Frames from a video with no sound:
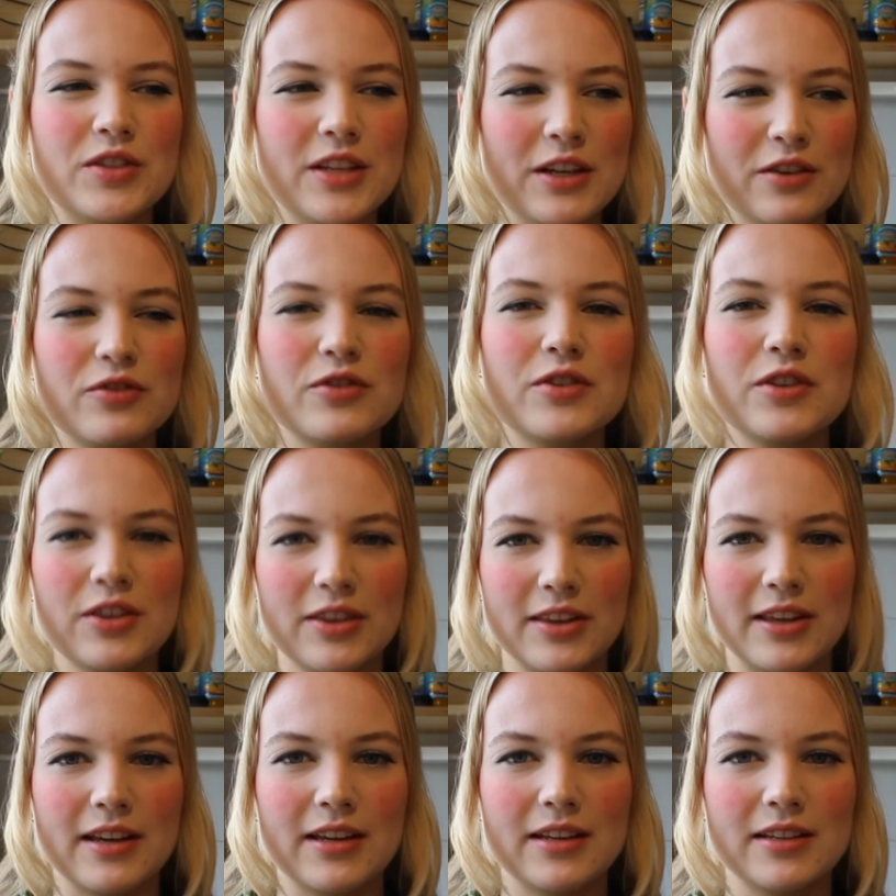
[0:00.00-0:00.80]
different
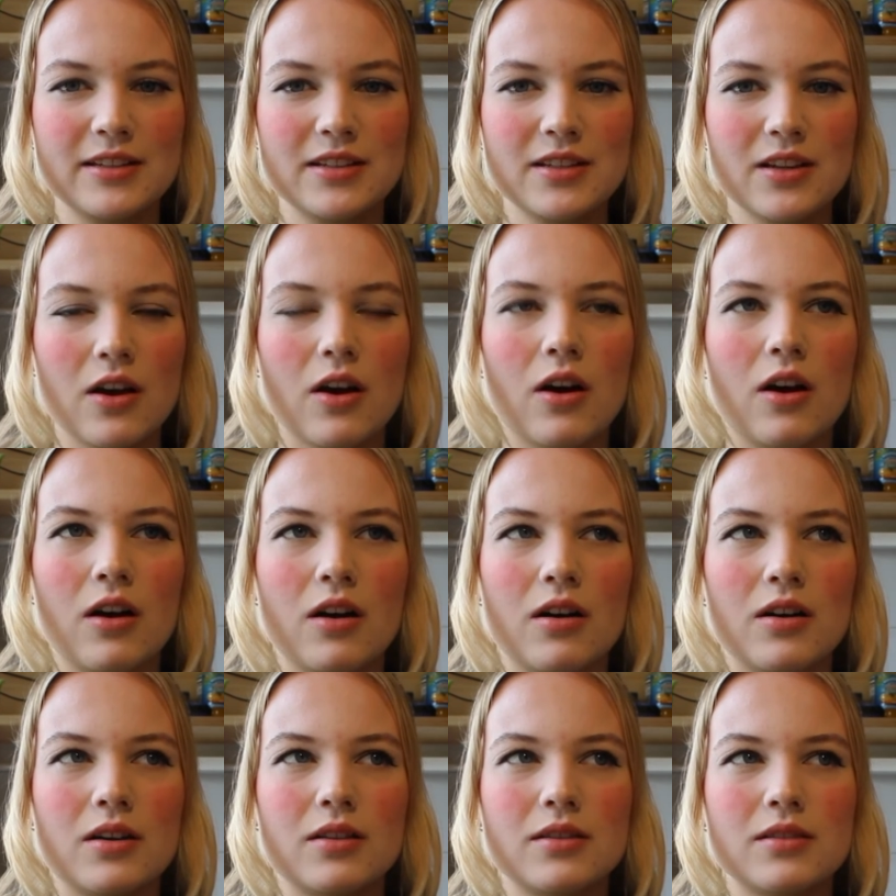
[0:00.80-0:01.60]
things
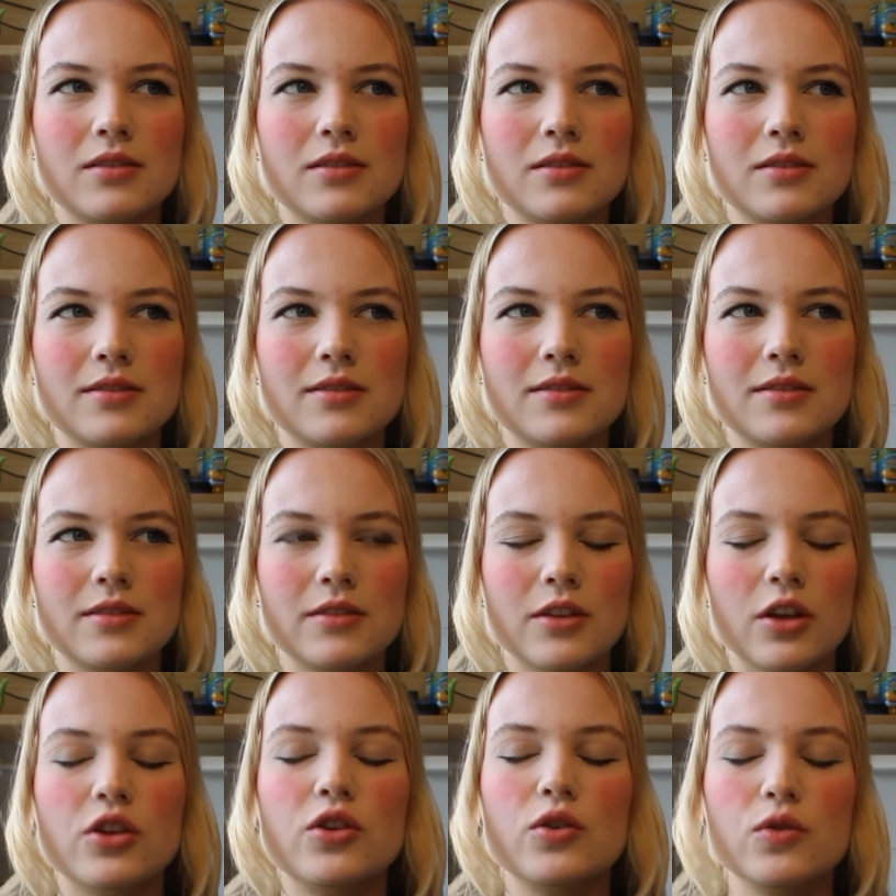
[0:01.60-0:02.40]
are
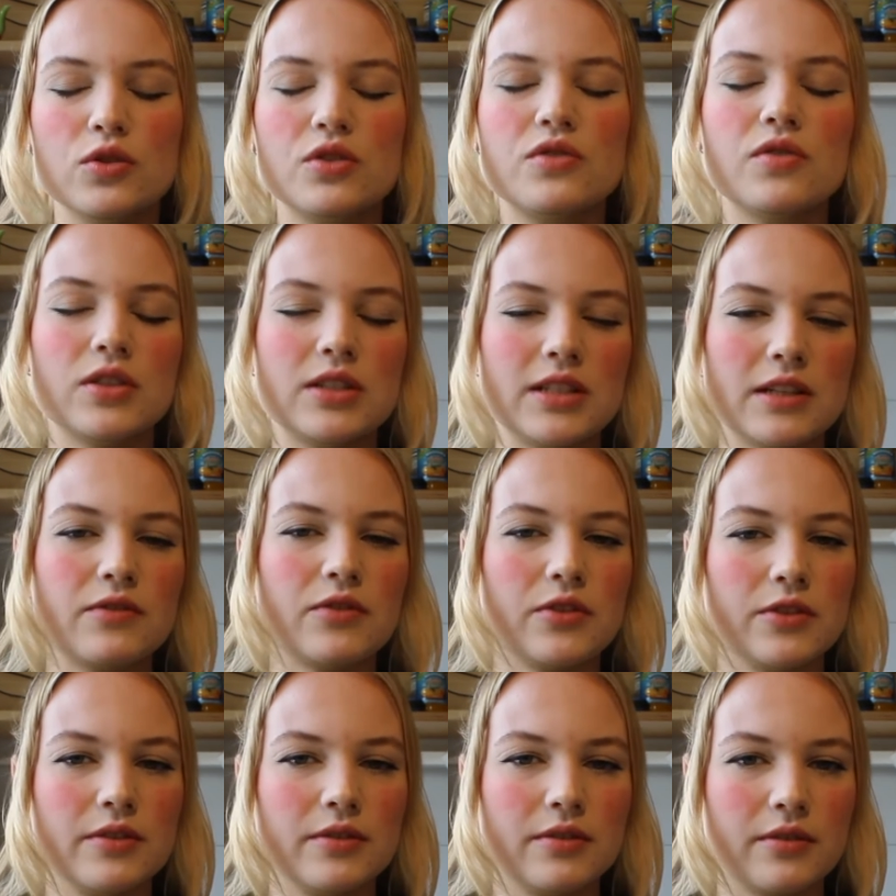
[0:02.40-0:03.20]
used for
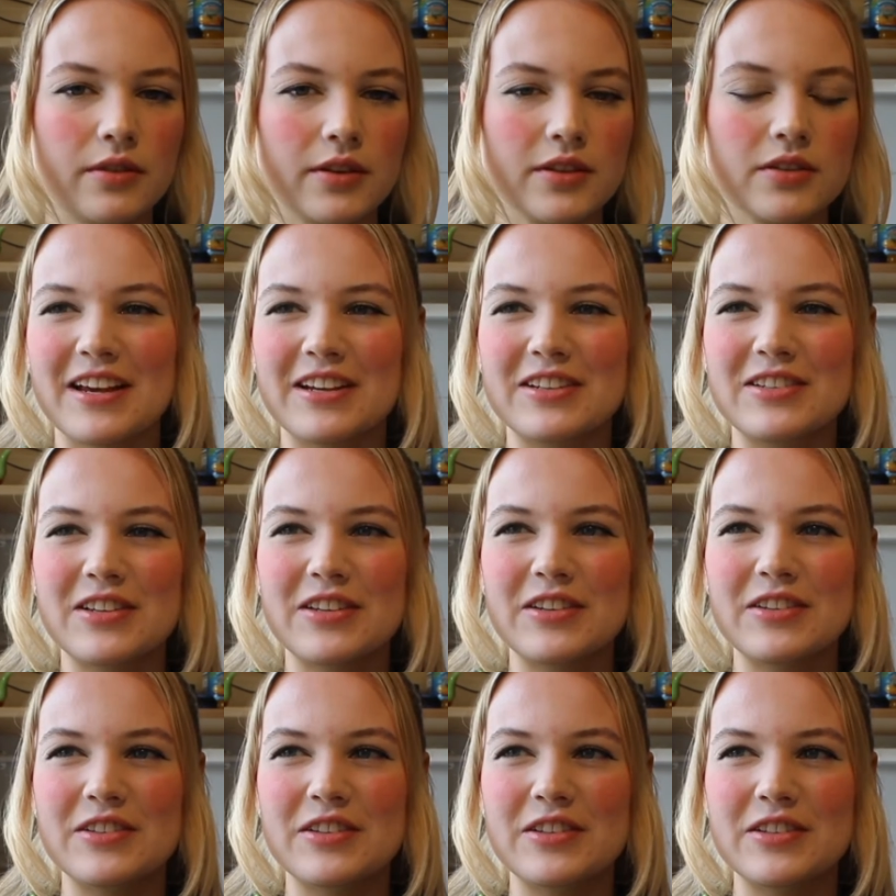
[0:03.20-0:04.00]
different things. Like
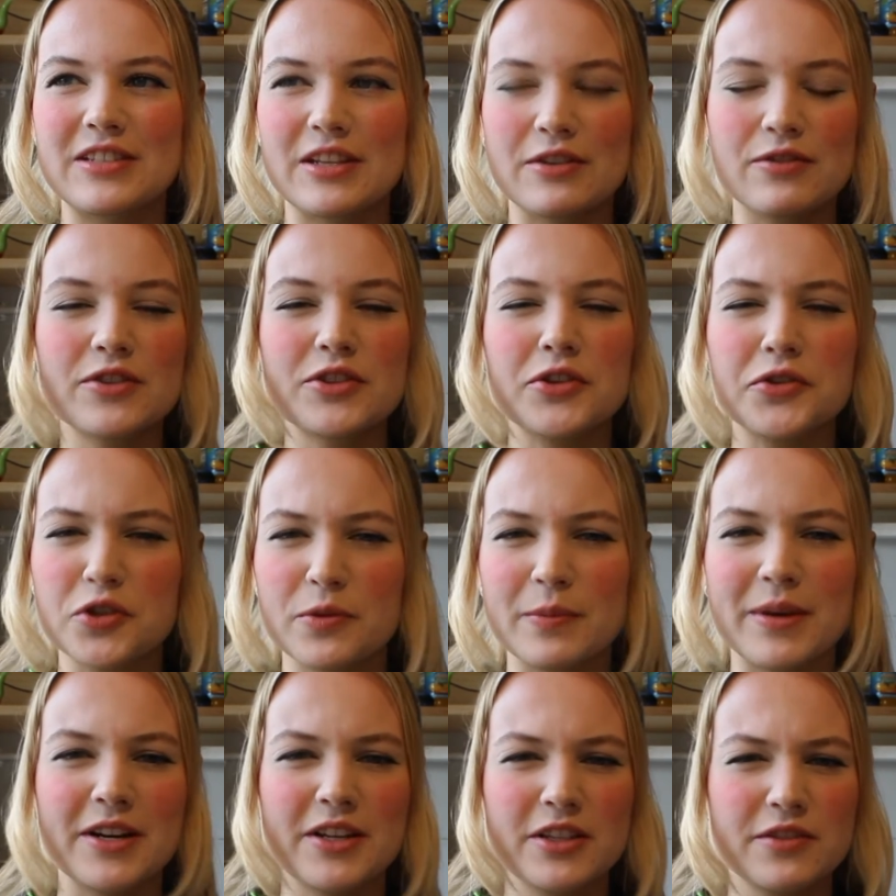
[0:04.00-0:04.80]
different social
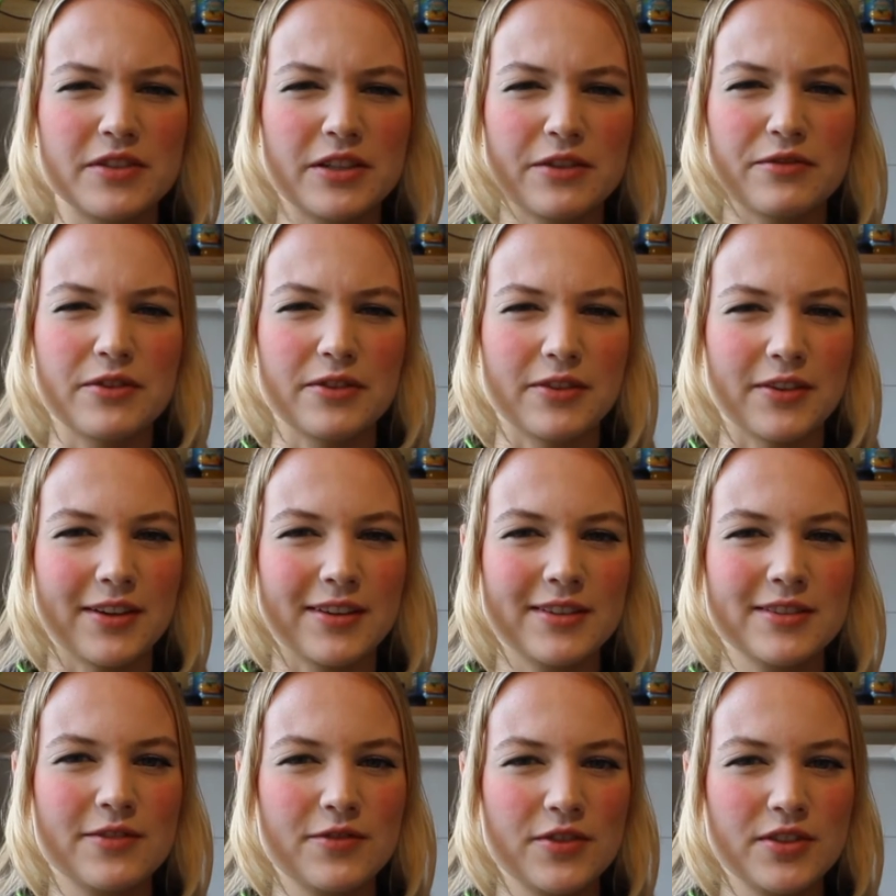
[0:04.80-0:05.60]
medias for different
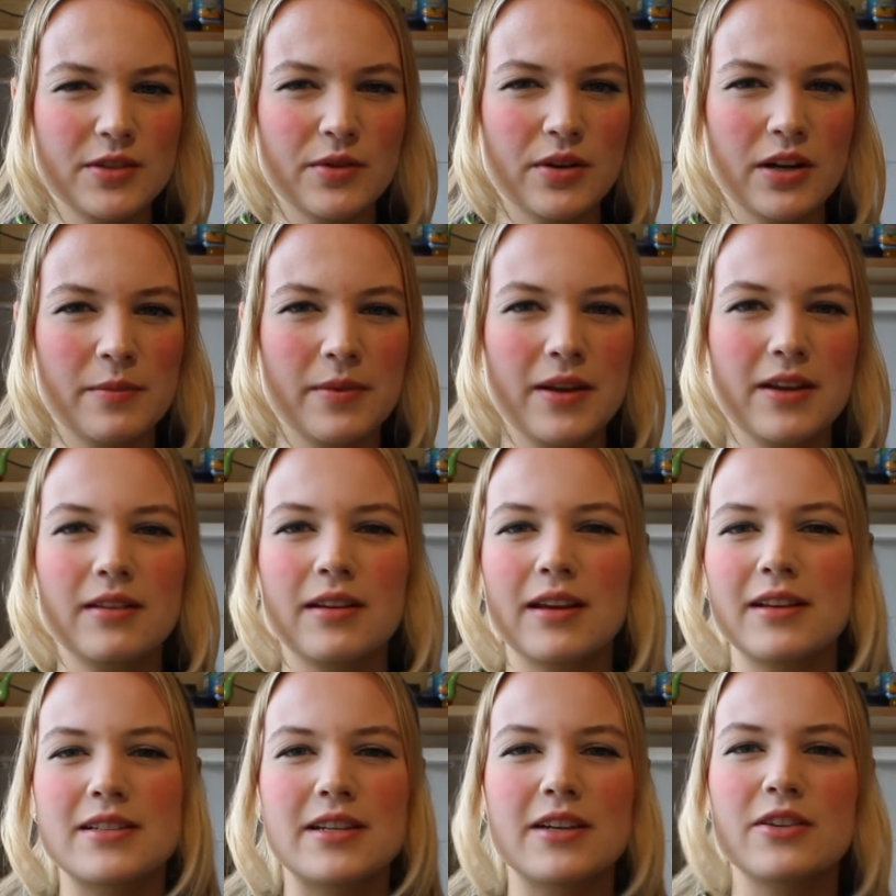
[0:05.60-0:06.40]
things, if you see what I mean.
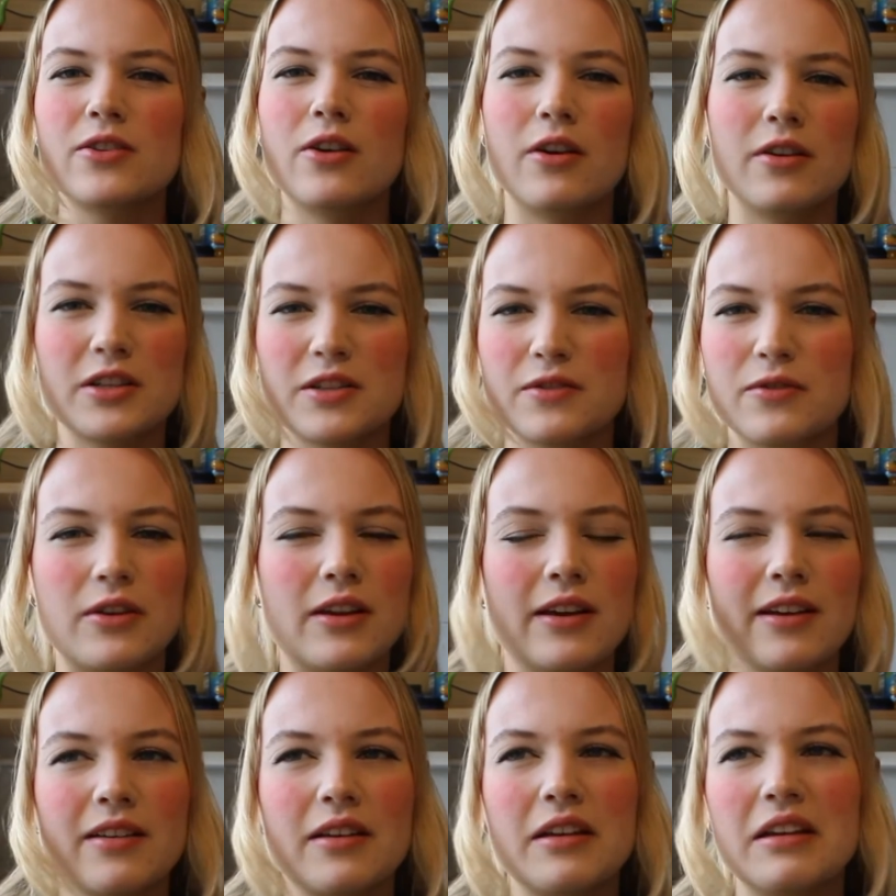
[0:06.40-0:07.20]
Like TikTok is for
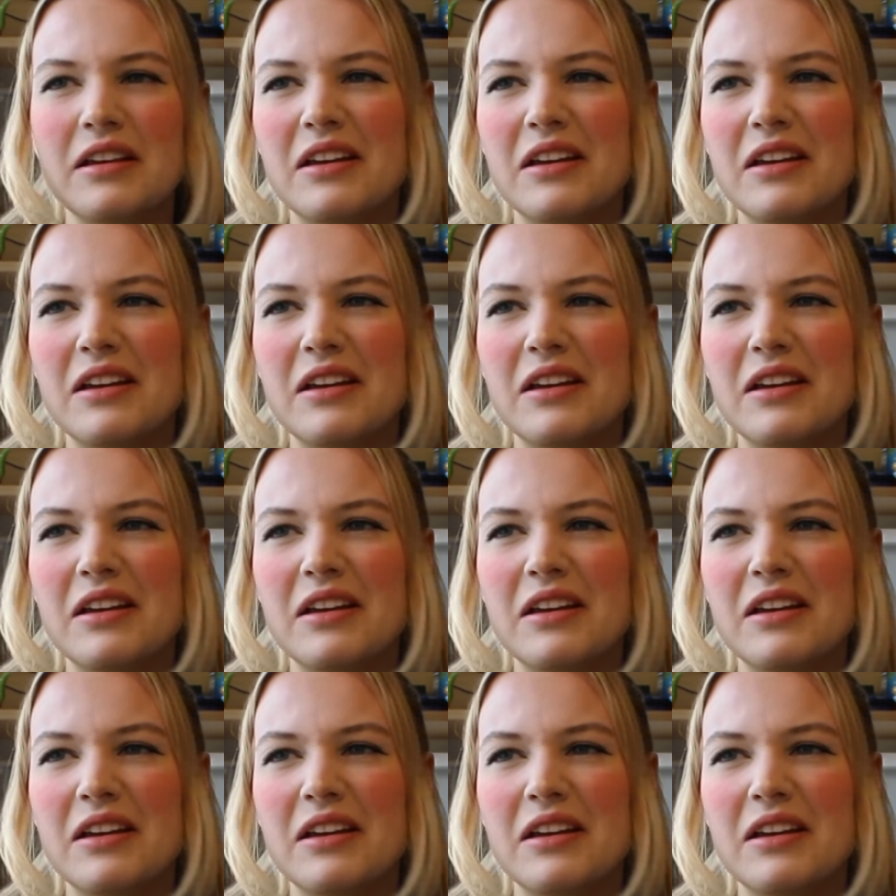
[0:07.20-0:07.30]
like